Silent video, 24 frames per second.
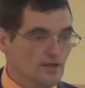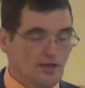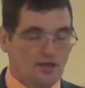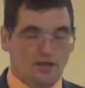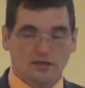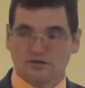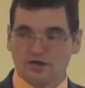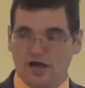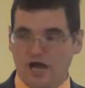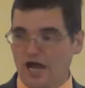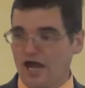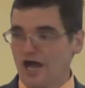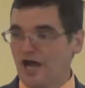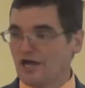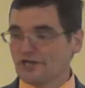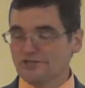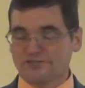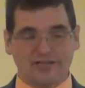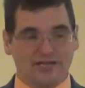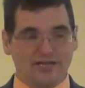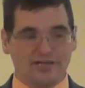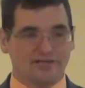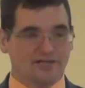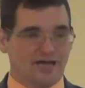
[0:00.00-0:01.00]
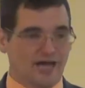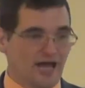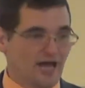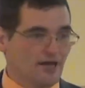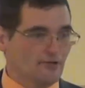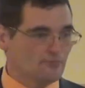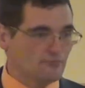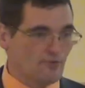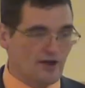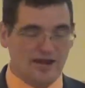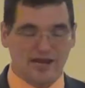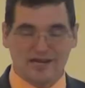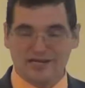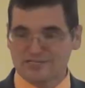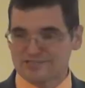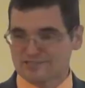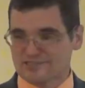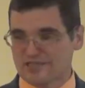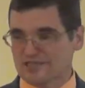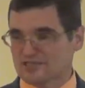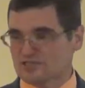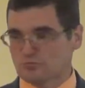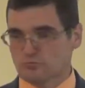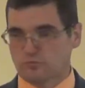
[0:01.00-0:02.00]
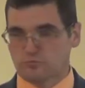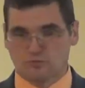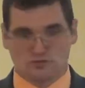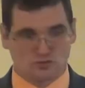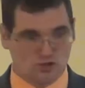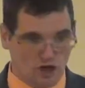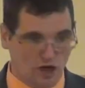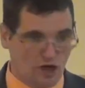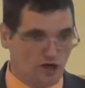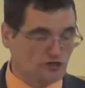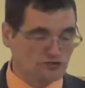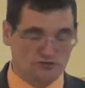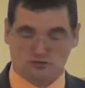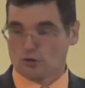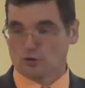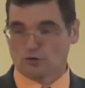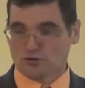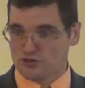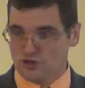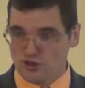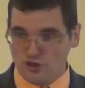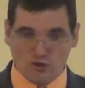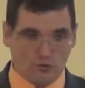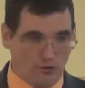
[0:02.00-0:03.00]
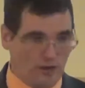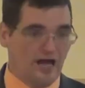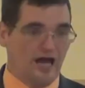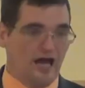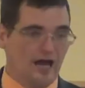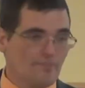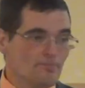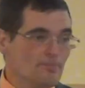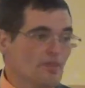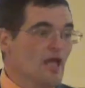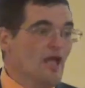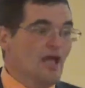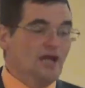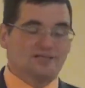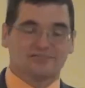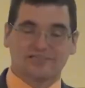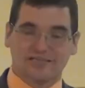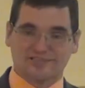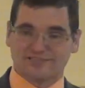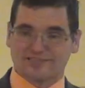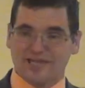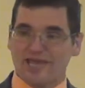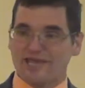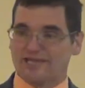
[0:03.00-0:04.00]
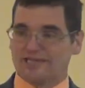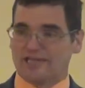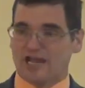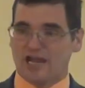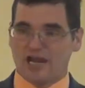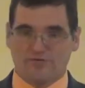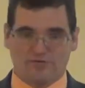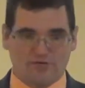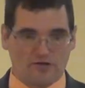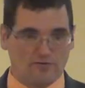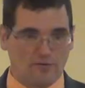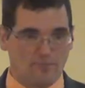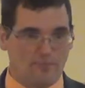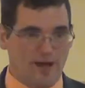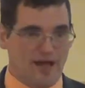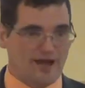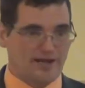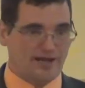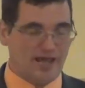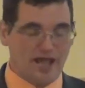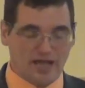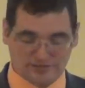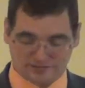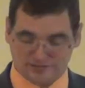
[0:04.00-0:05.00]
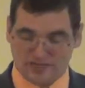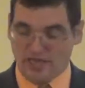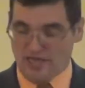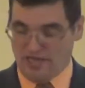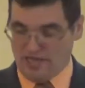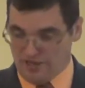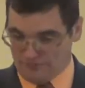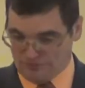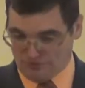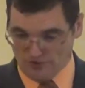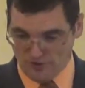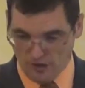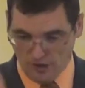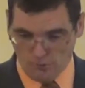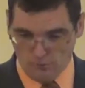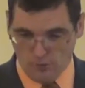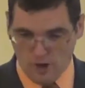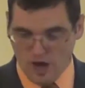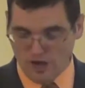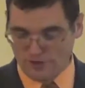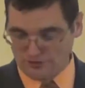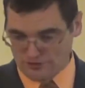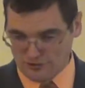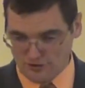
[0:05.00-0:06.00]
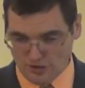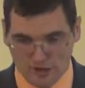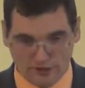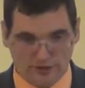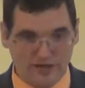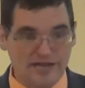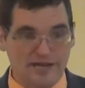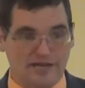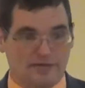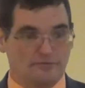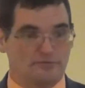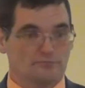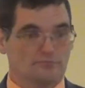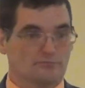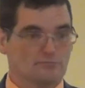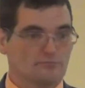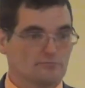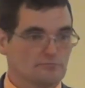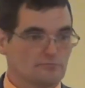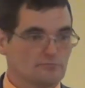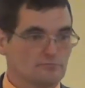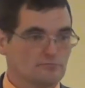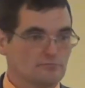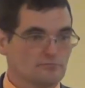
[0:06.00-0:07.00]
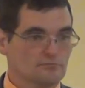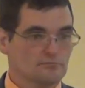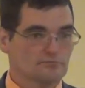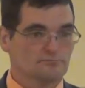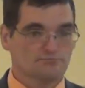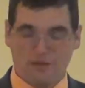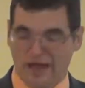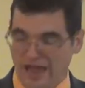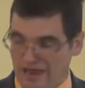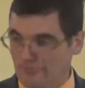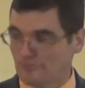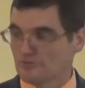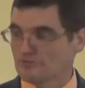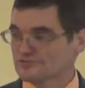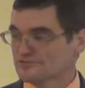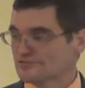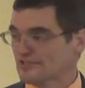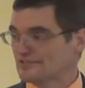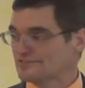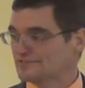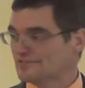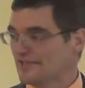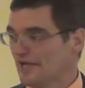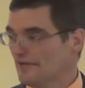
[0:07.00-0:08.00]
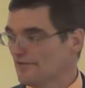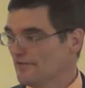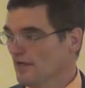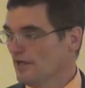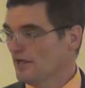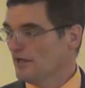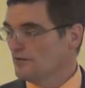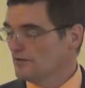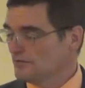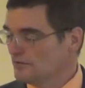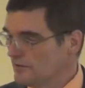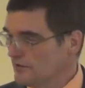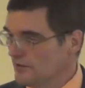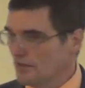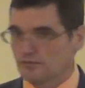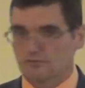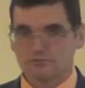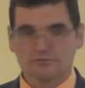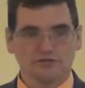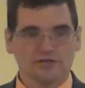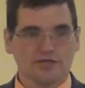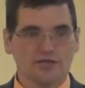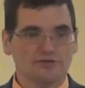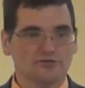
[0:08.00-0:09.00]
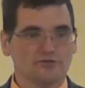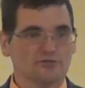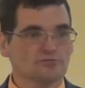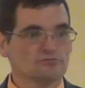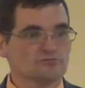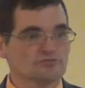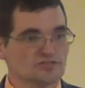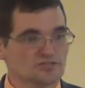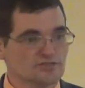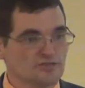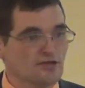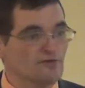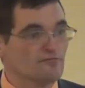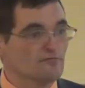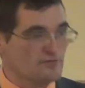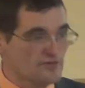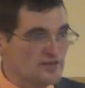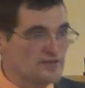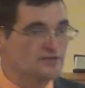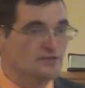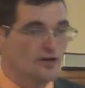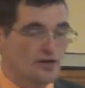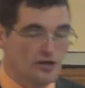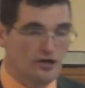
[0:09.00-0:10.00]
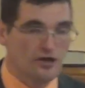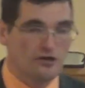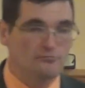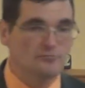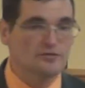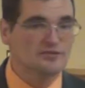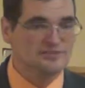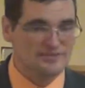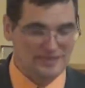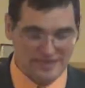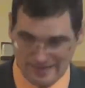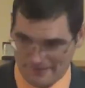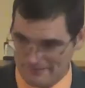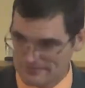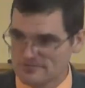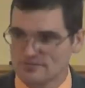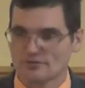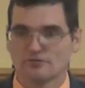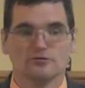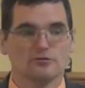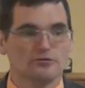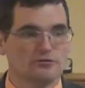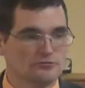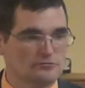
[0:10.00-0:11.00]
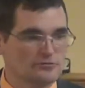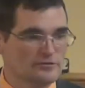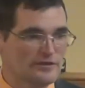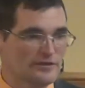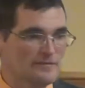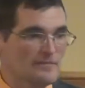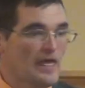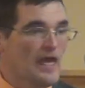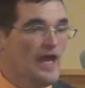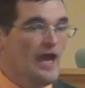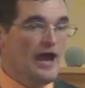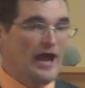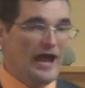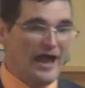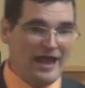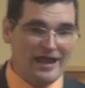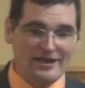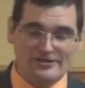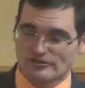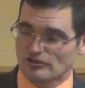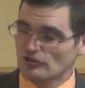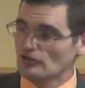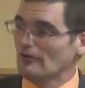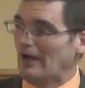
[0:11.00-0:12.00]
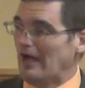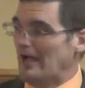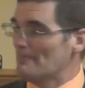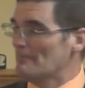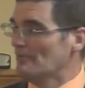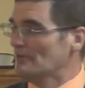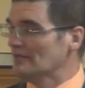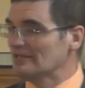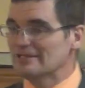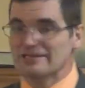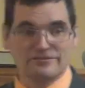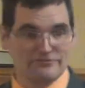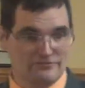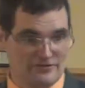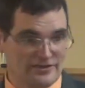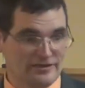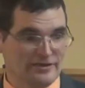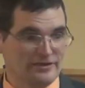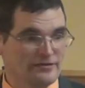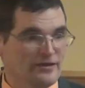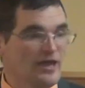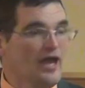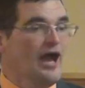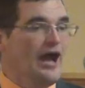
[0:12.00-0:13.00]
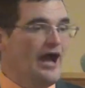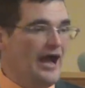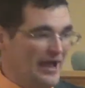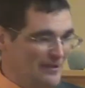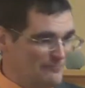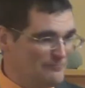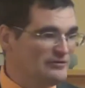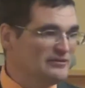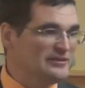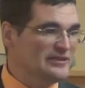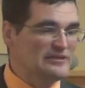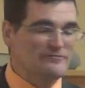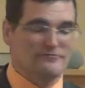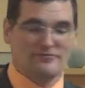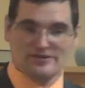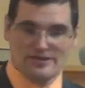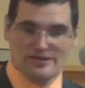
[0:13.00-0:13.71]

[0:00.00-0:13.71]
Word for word: God did not raise this church or you up to take care of everybody else. If you don't work, you don't eat. Bible says that. Now, can you still feed the homeless? Absolutely. I do. I believe in it. I believe in